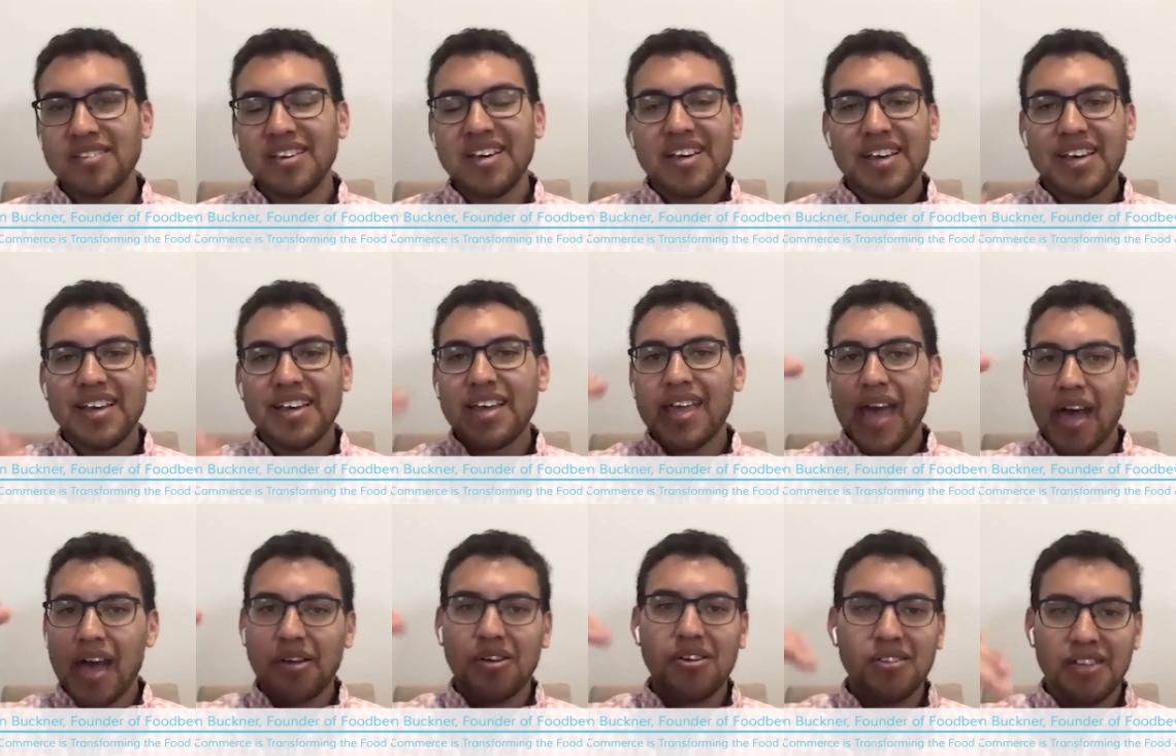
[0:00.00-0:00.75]
and
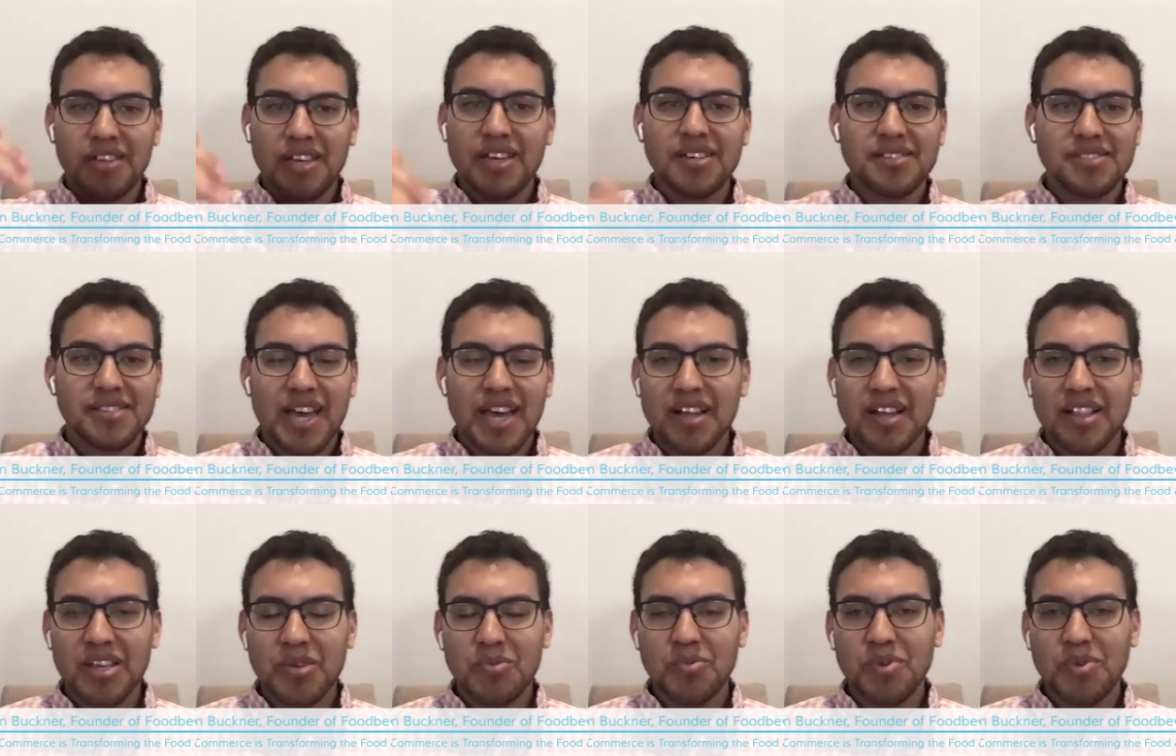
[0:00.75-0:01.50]
calculate
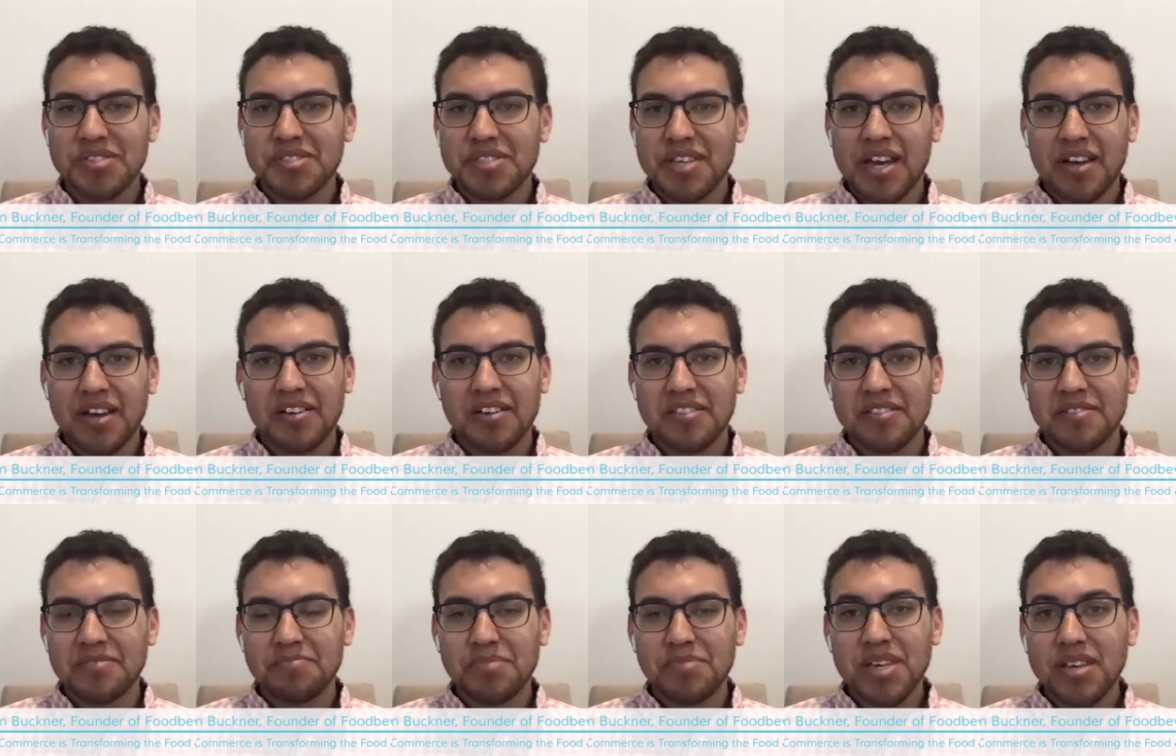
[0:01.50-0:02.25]
exactly what's that going
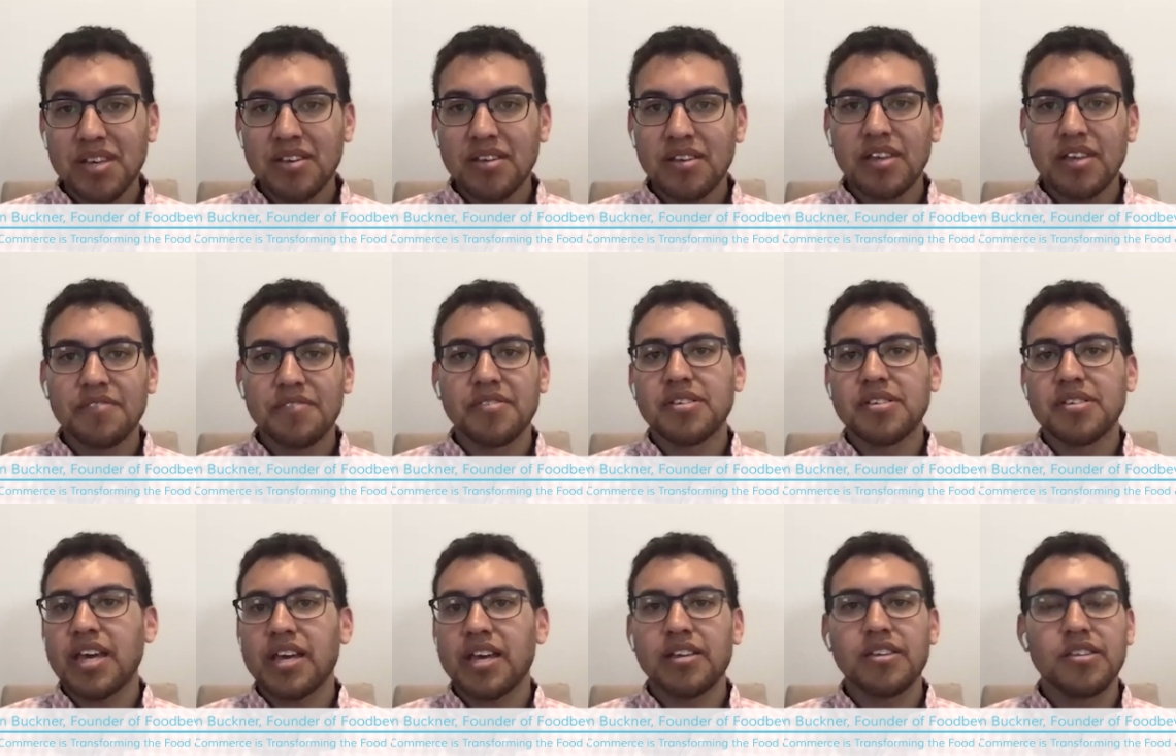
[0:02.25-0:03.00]
to be, give or
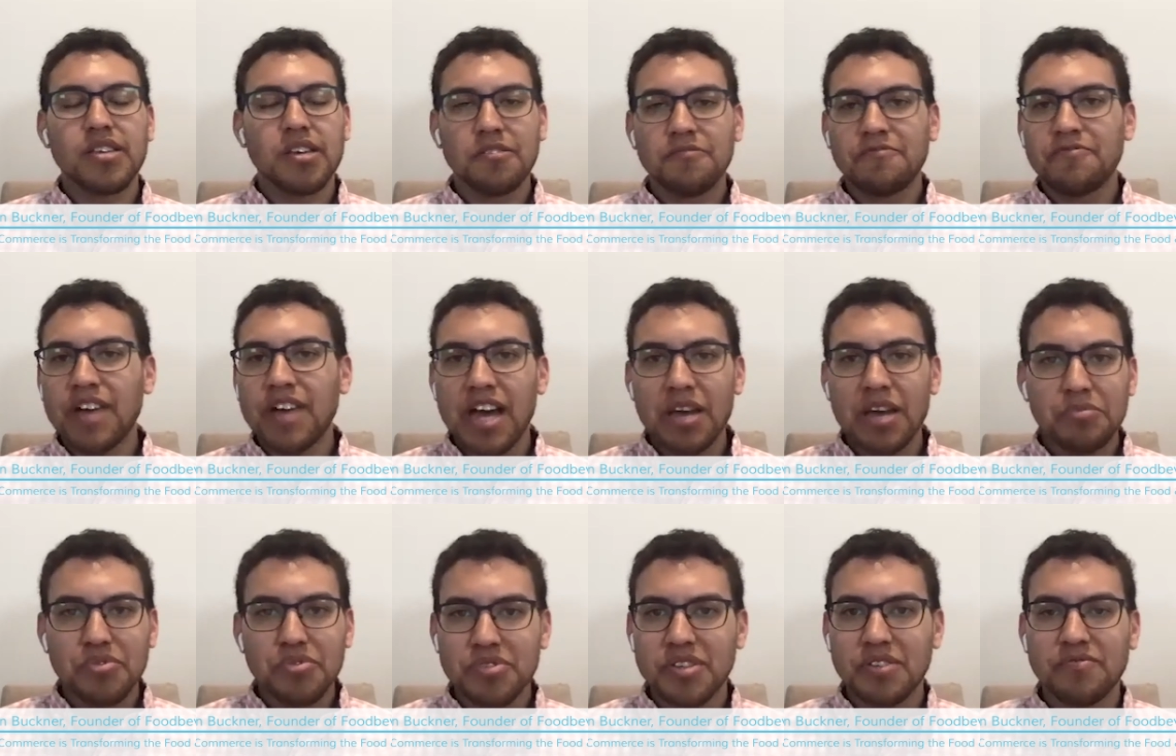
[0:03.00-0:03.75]
take, 5%
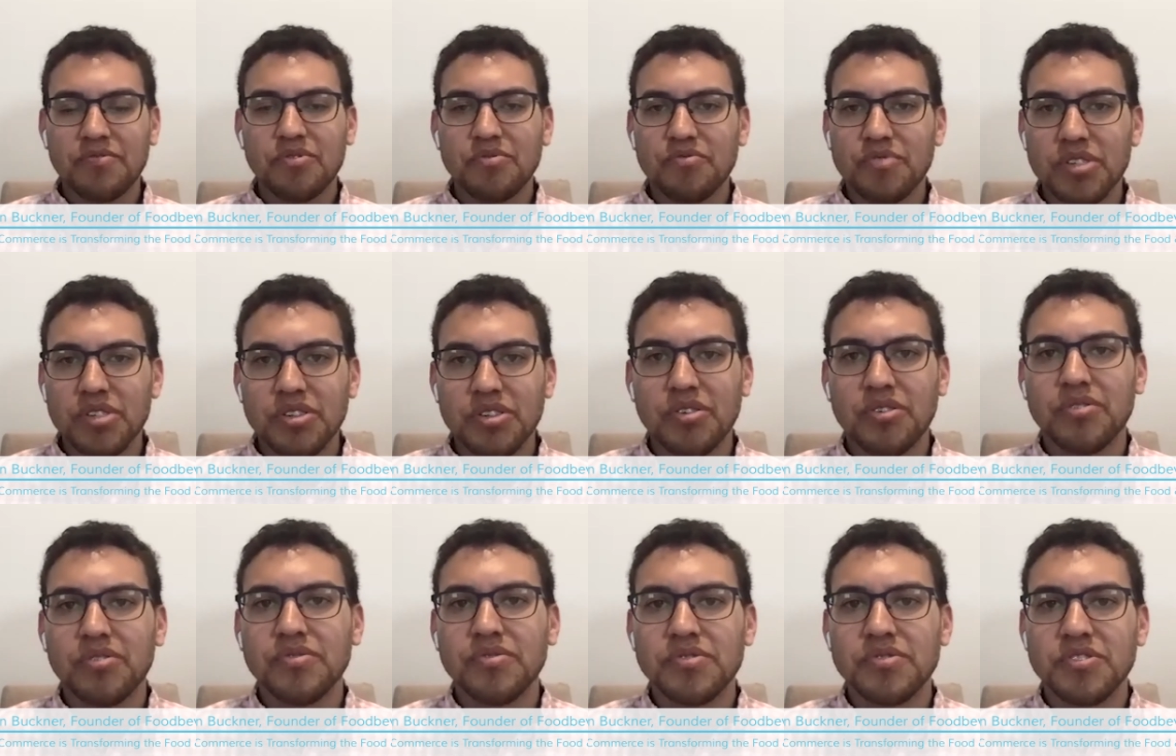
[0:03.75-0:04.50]
for
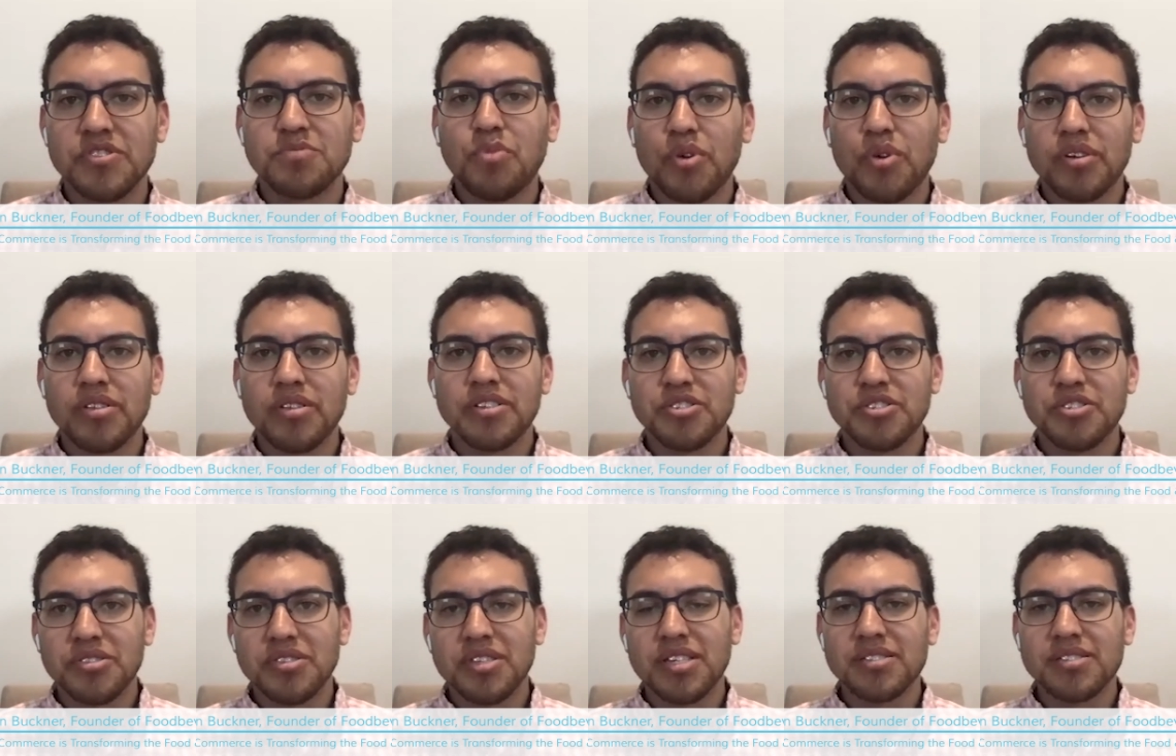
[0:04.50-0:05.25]
returns and spoilage
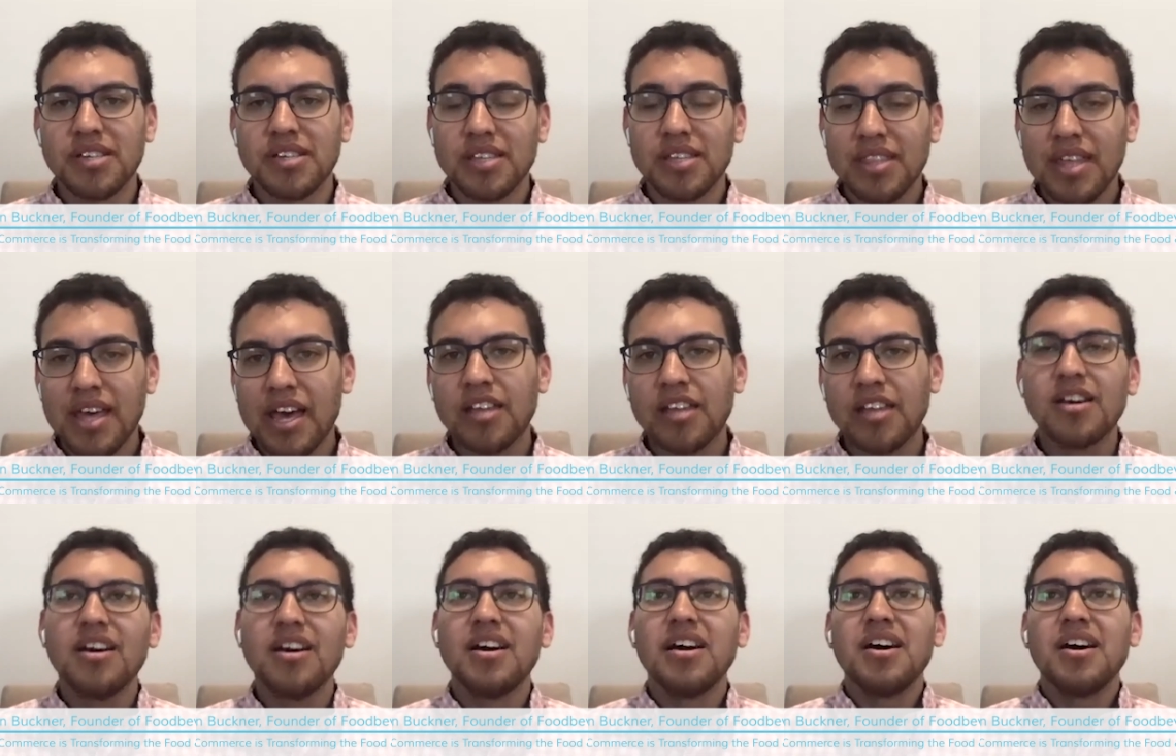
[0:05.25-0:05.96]
and things like that.